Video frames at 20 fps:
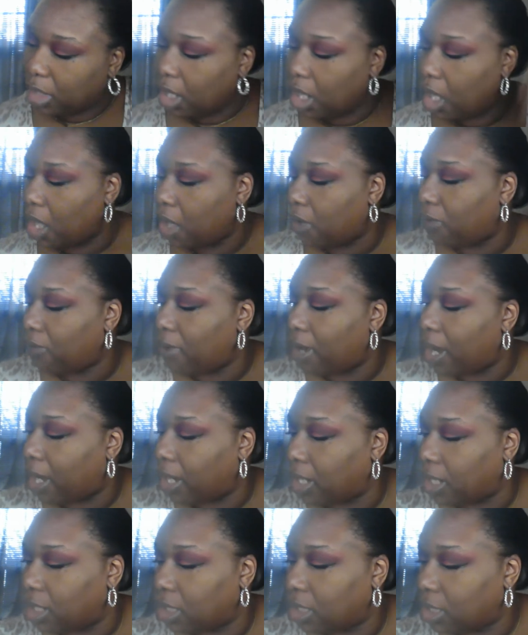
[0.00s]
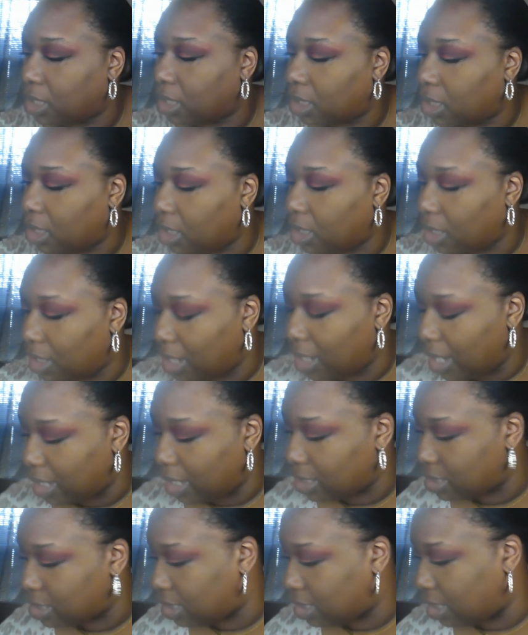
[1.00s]
All right.
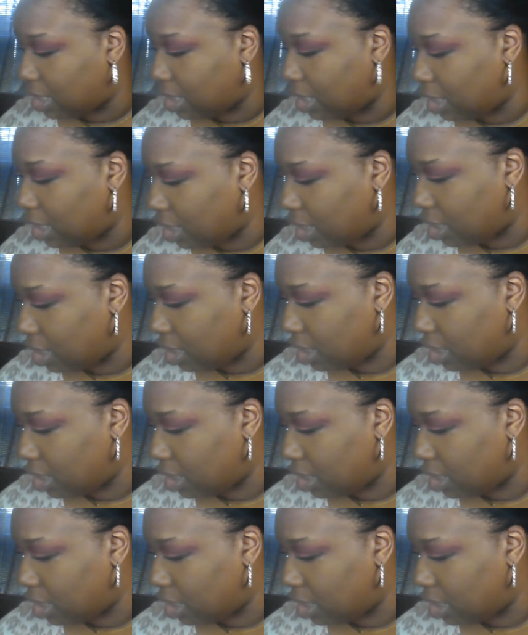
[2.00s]
Next thing